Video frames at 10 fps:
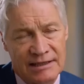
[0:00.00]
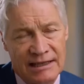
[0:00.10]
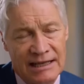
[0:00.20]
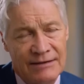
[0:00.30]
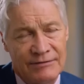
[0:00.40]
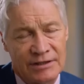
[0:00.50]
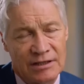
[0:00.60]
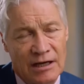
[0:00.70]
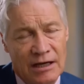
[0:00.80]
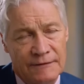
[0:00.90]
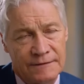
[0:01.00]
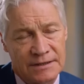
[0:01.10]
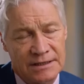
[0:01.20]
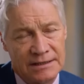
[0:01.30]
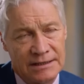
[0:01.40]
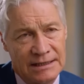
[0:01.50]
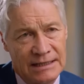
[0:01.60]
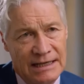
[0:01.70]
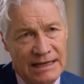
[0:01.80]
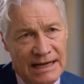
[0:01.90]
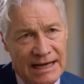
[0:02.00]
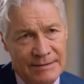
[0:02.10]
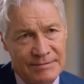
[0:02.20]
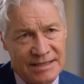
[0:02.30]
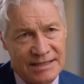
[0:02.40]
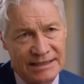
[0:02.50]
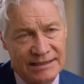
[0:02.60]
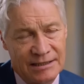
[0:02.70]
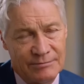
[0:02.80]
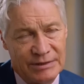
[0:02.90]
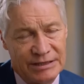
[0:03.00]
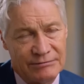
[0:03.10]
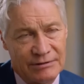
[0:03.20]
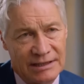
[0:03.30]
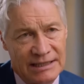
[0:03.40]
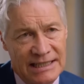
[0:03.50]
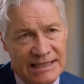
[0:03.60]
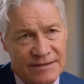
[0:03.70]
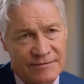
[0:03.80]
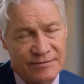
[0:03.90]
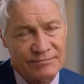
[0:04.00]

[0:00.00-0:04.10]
and Prince Andrew stopped his duties. Due to the Epstein scandal,